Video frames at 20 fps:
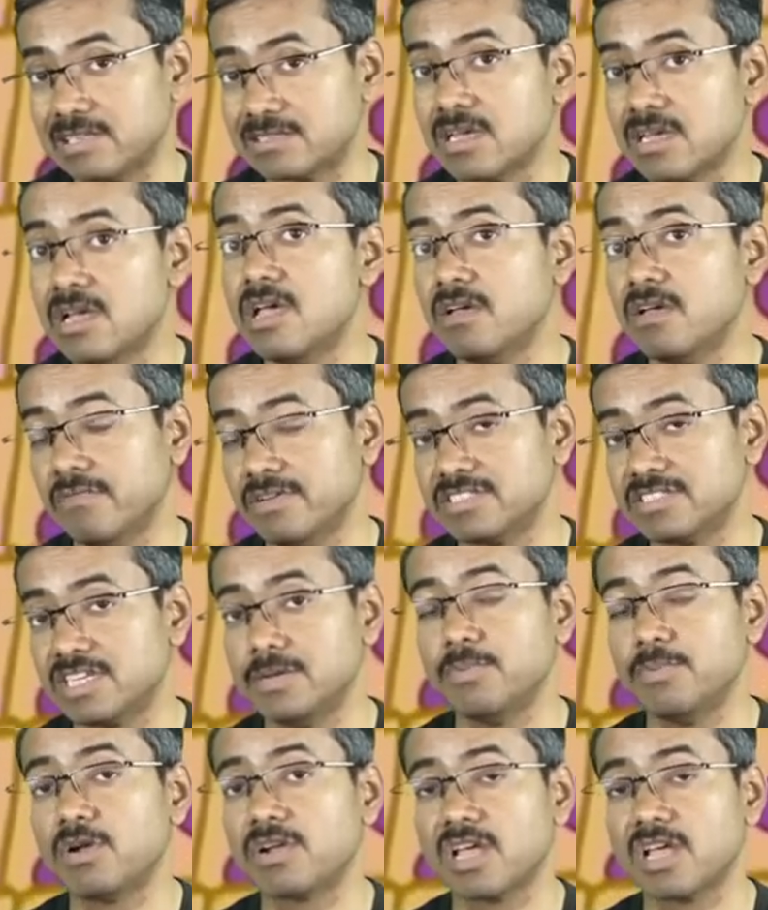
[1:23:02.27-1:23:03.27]
cells which
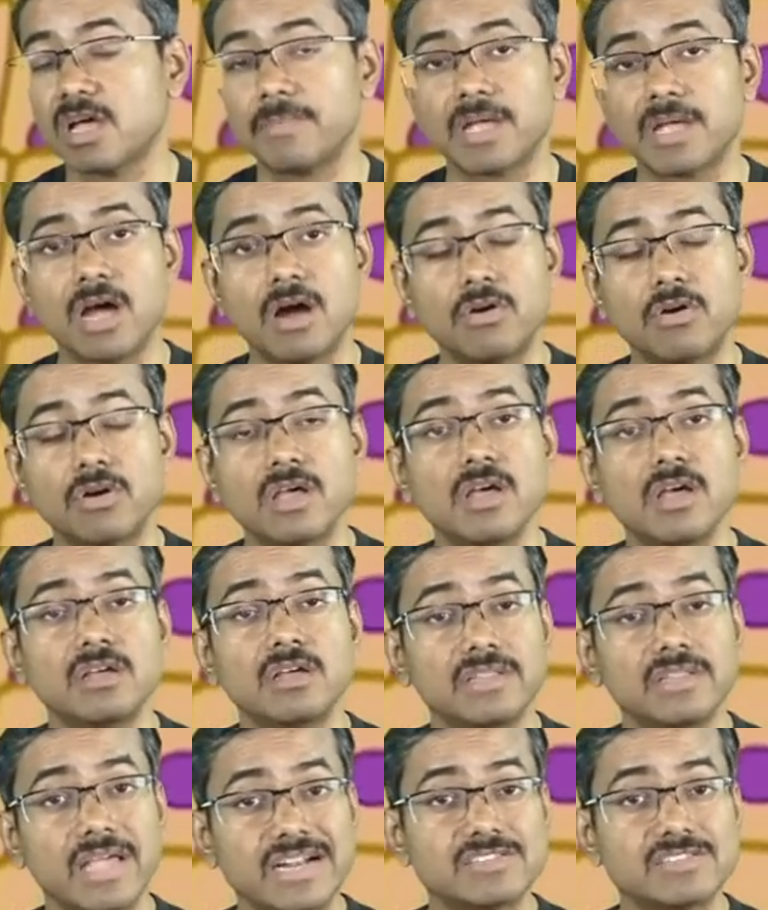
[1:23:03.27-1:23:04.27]
keep on coming out.
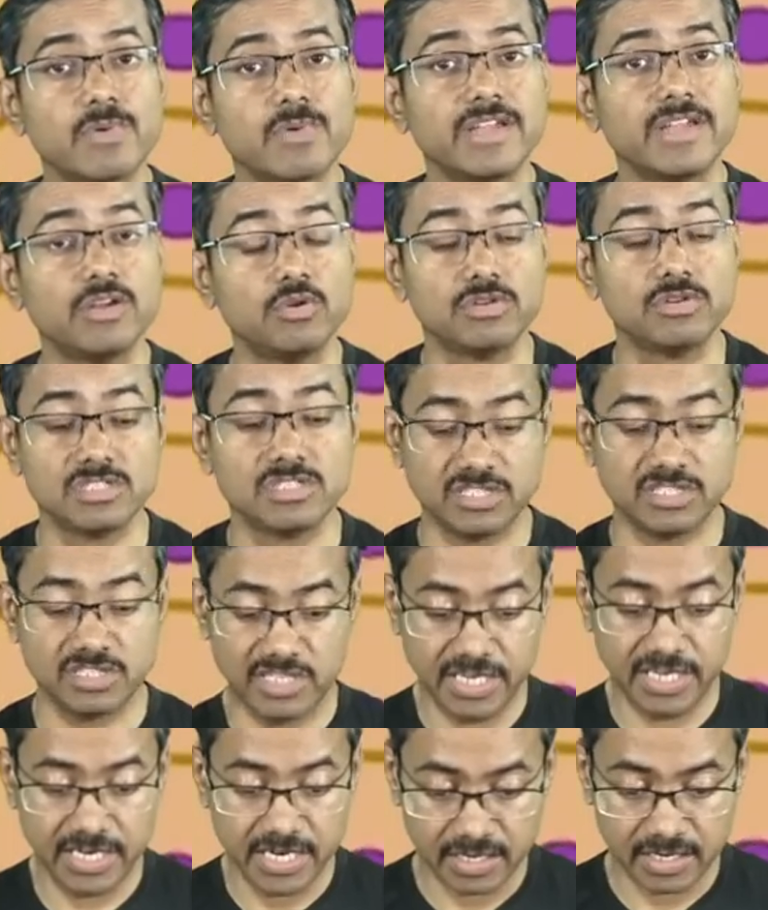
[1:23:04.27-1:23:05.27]
That's why you don't
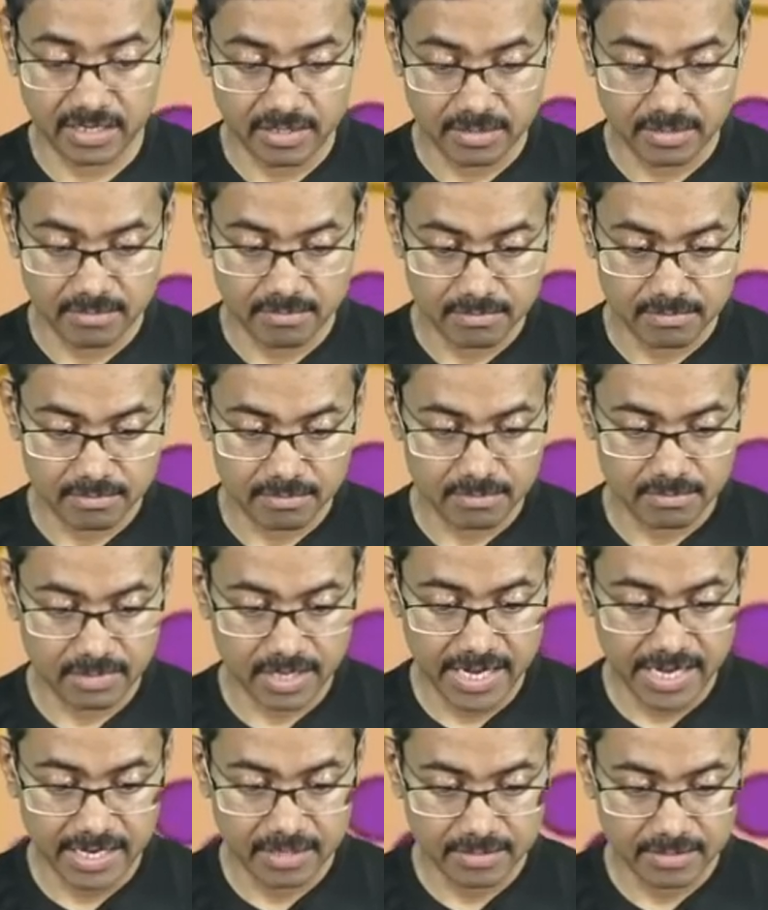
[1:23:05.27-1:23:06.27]
see it,
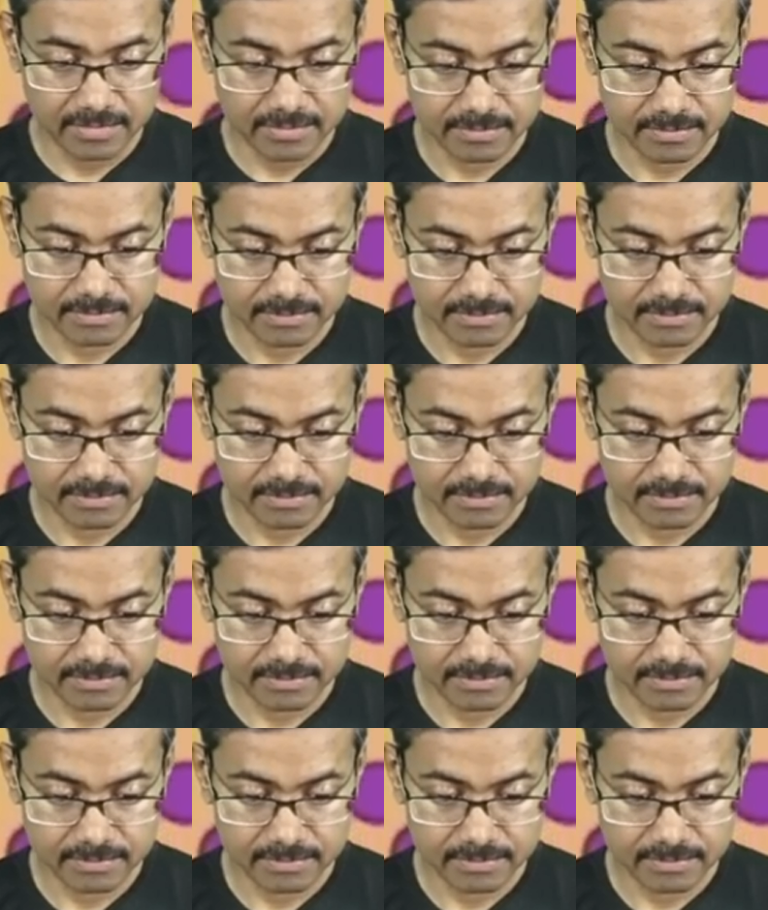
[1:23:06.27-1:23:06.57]
right?